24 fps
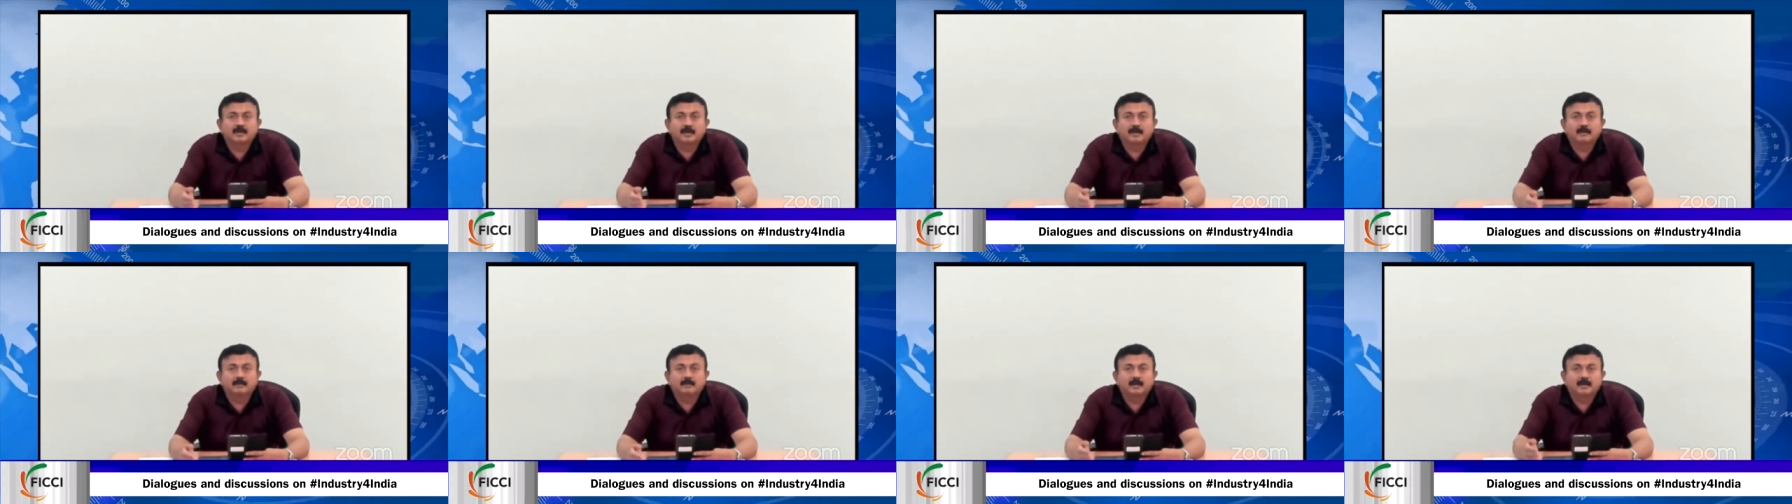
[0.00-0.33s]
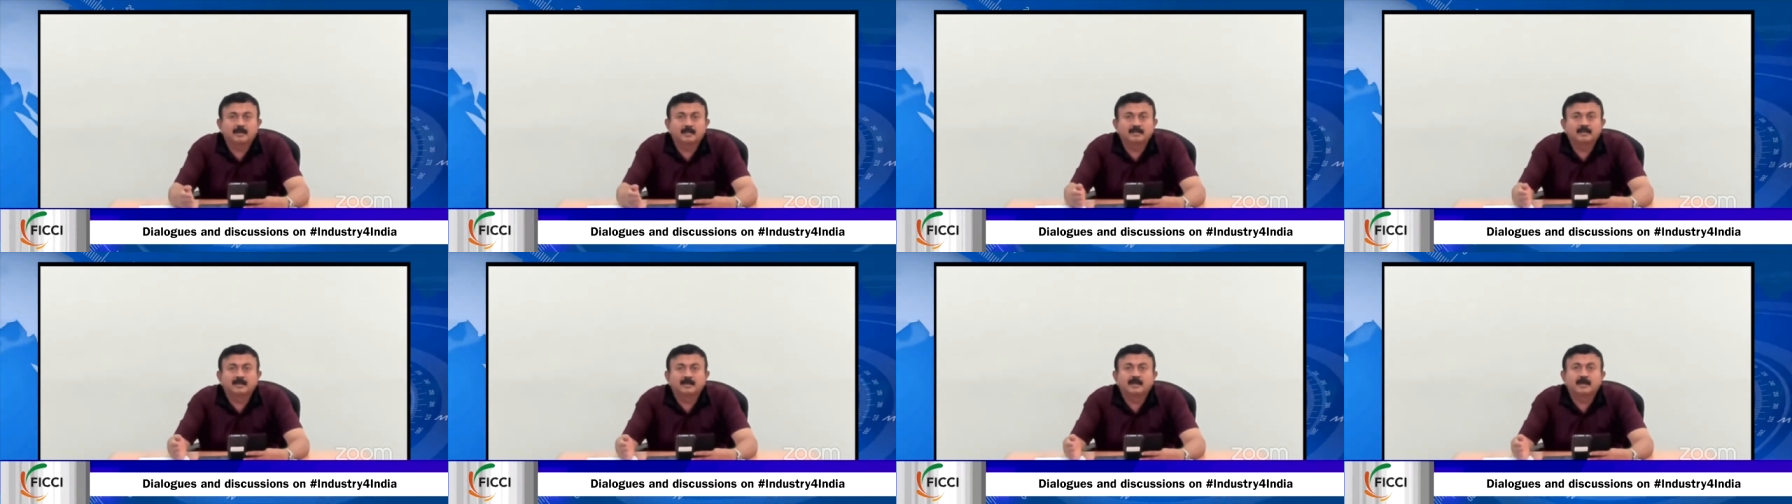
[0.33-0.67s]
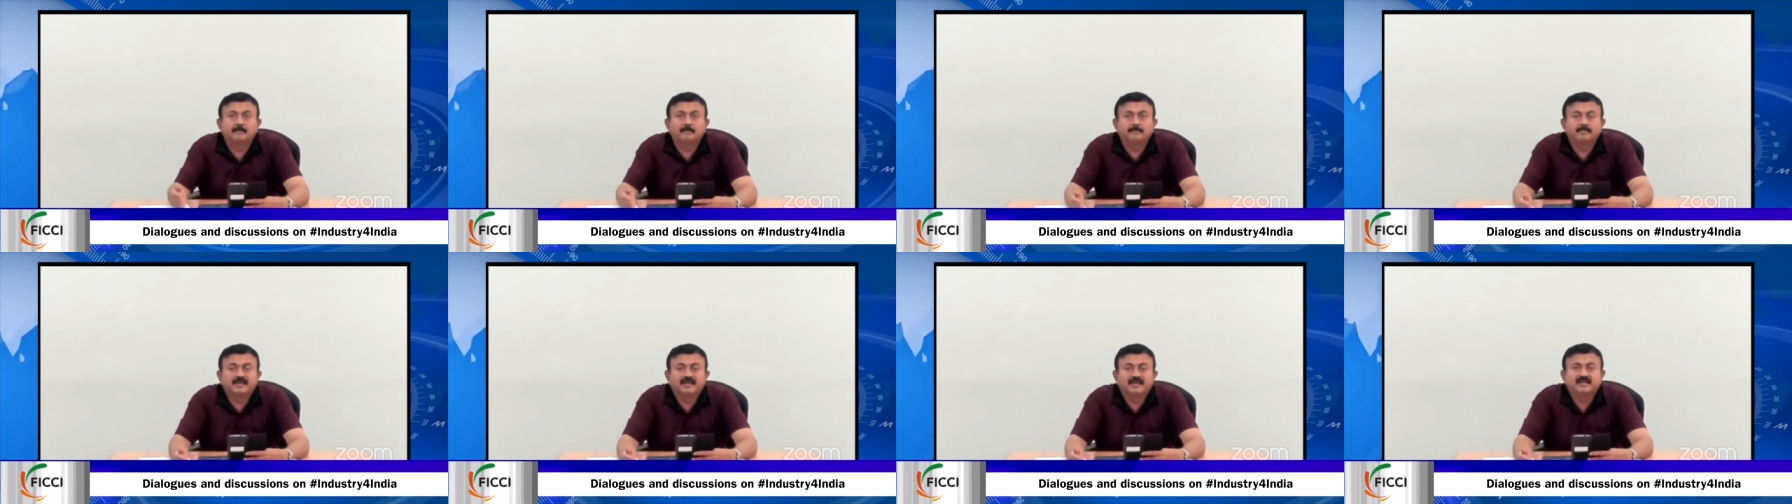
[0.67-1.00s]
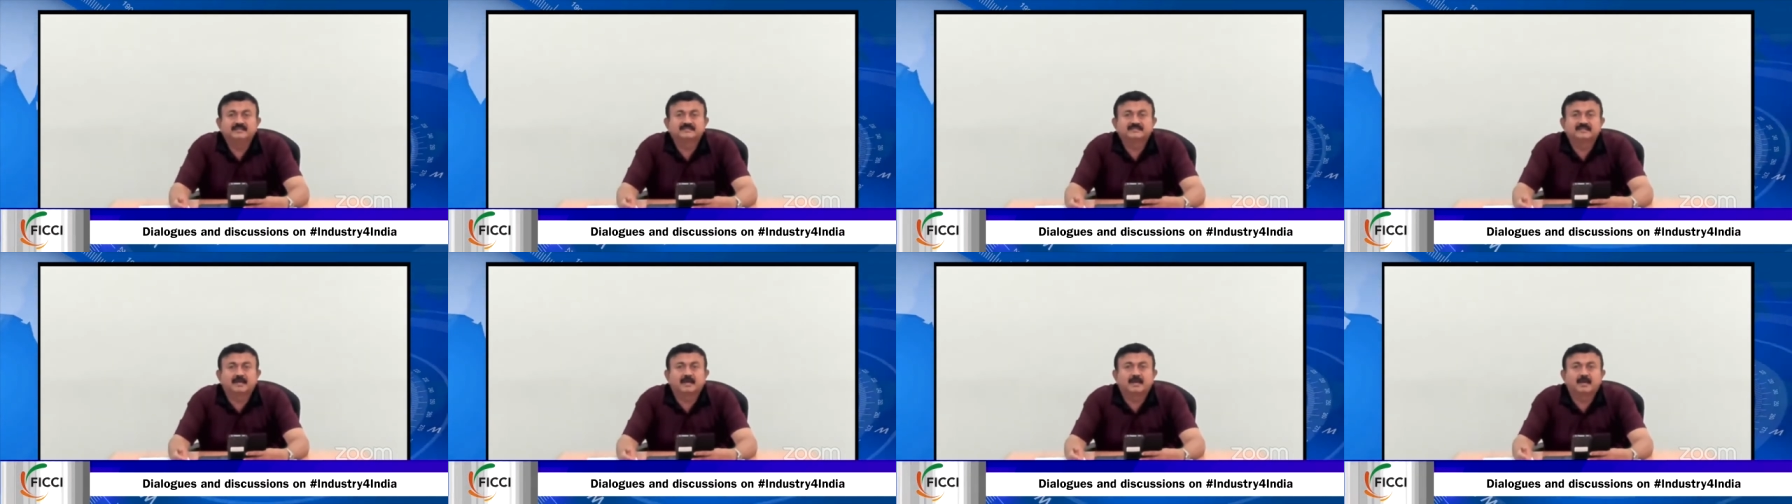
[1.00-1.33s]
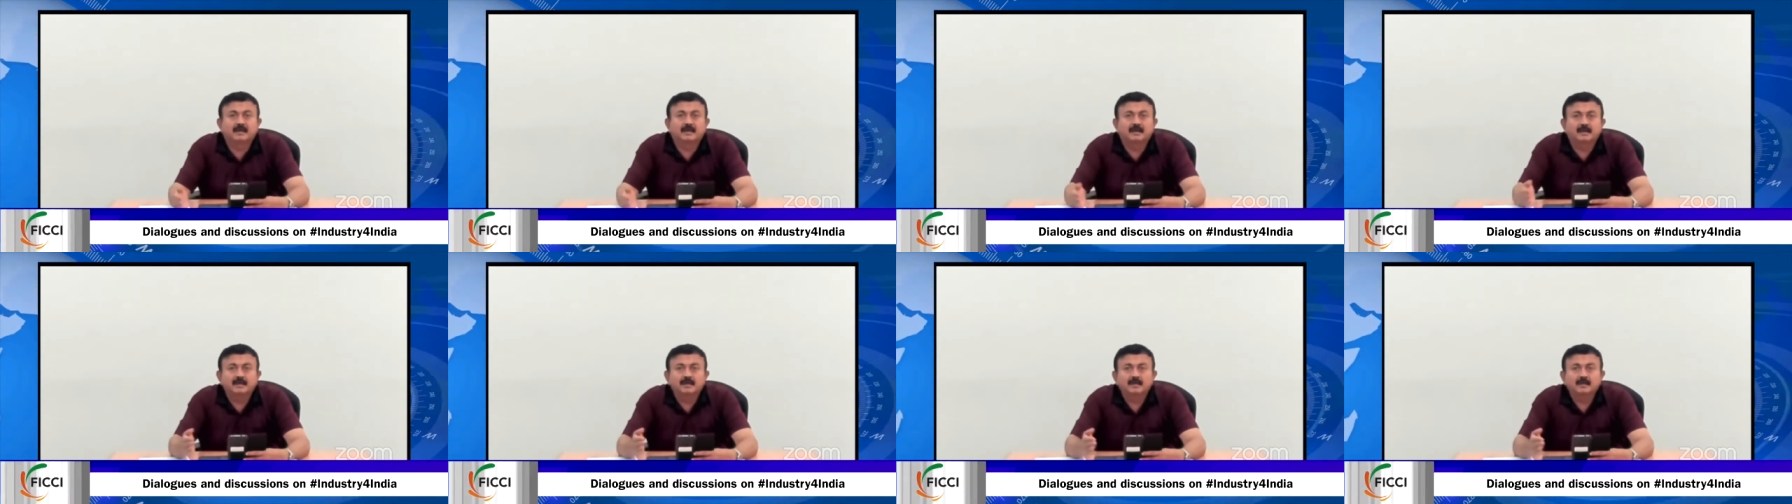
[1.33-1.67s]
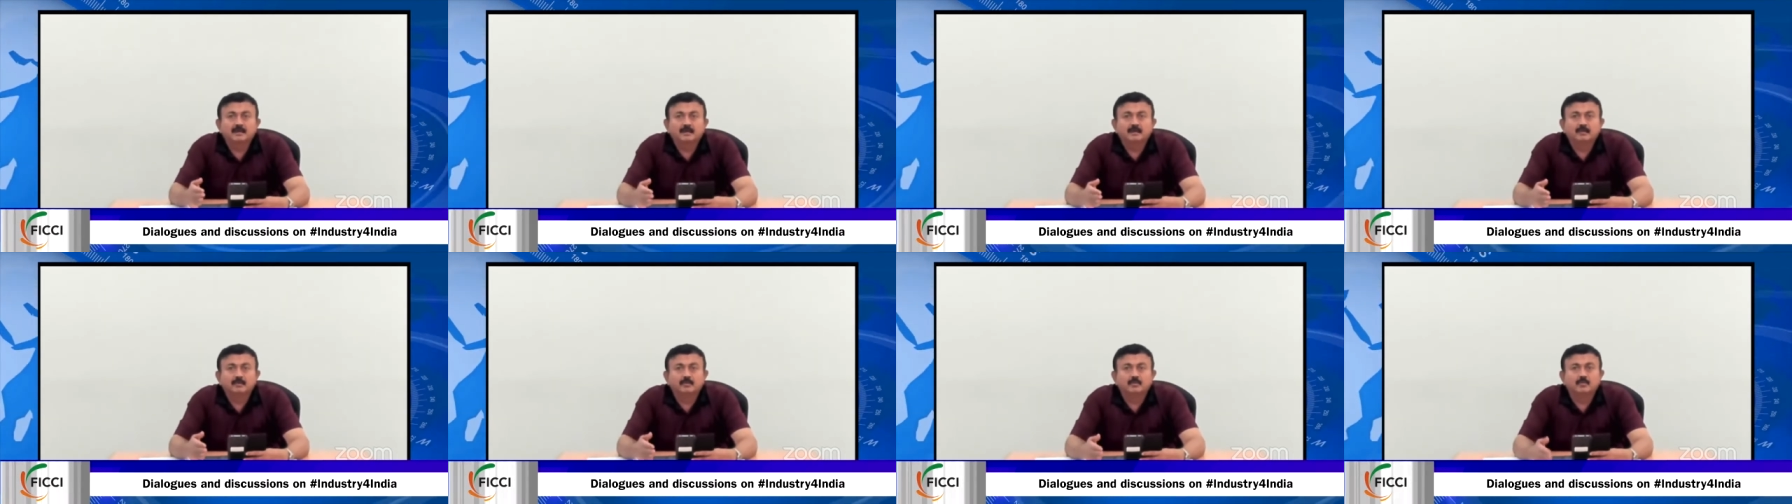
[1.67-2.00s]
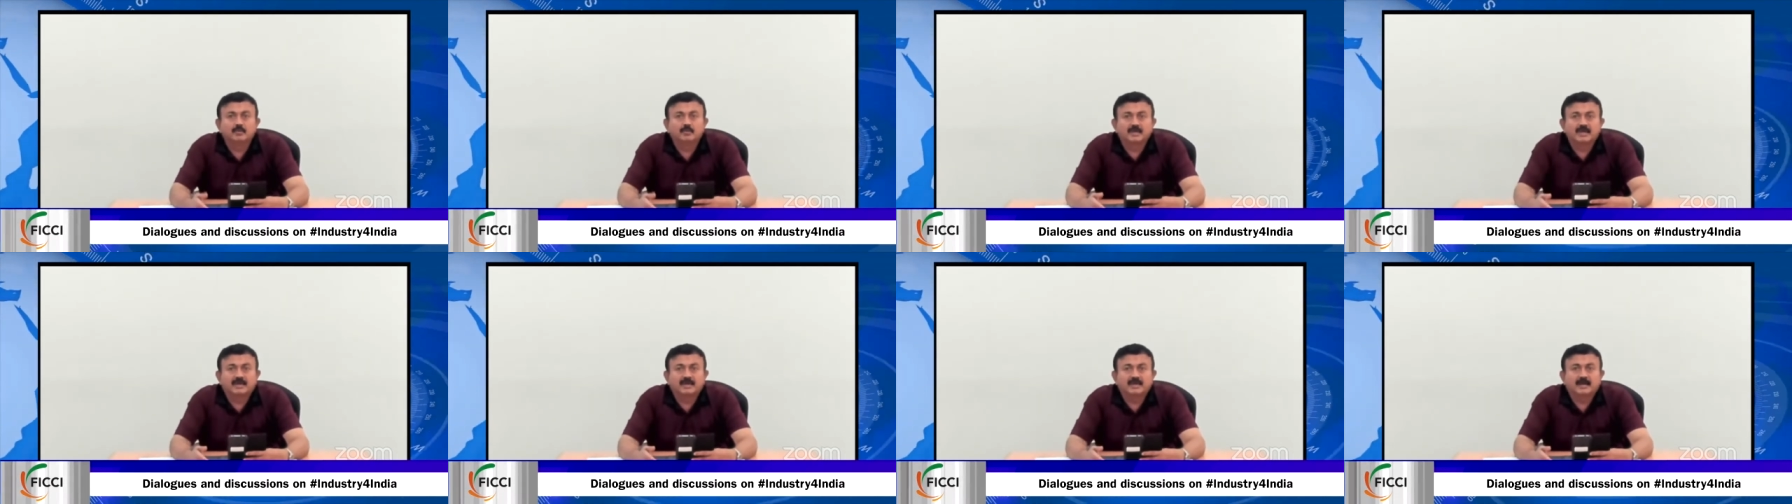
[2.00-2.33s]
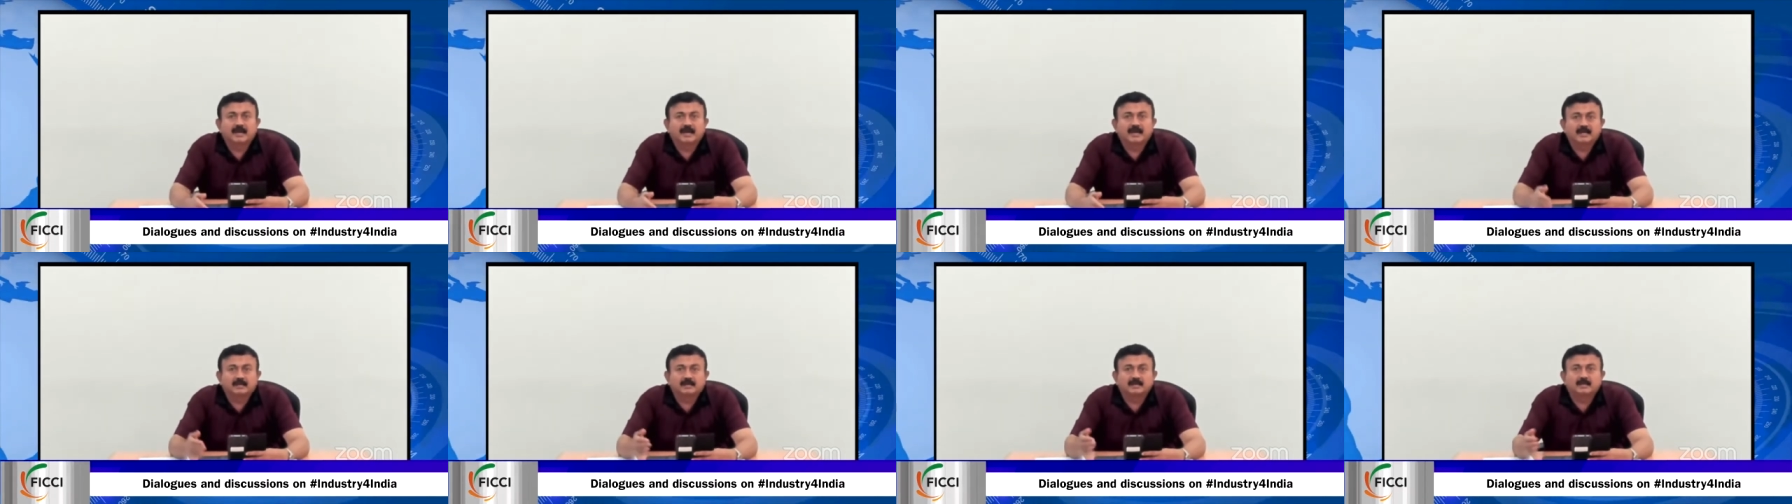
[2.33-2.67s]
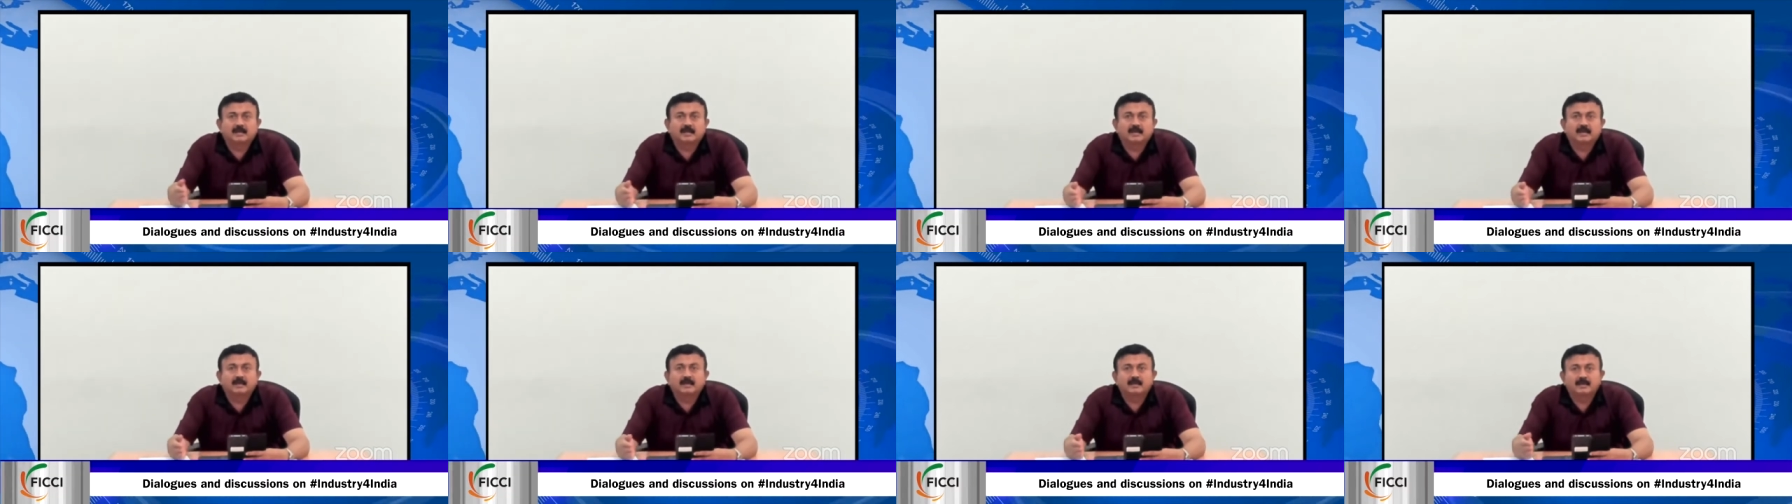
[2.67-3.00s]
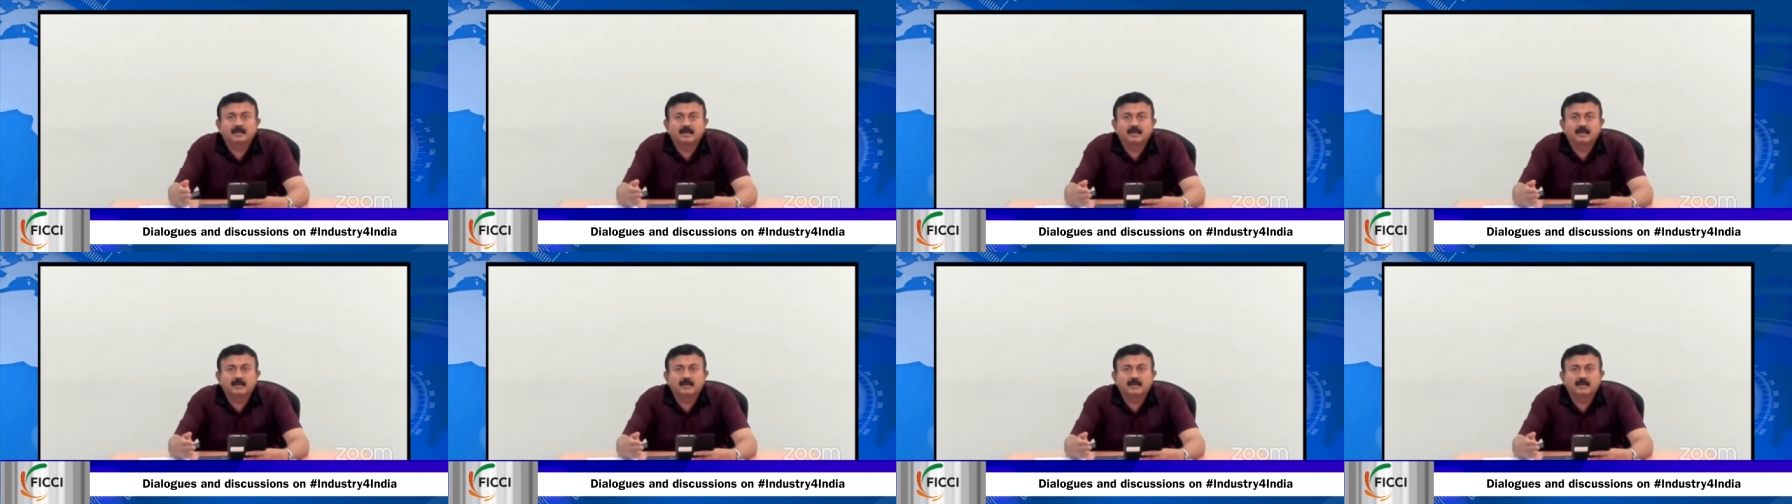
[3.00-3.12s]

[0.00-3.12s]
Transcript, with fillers: co uh, the companies are looking at uh,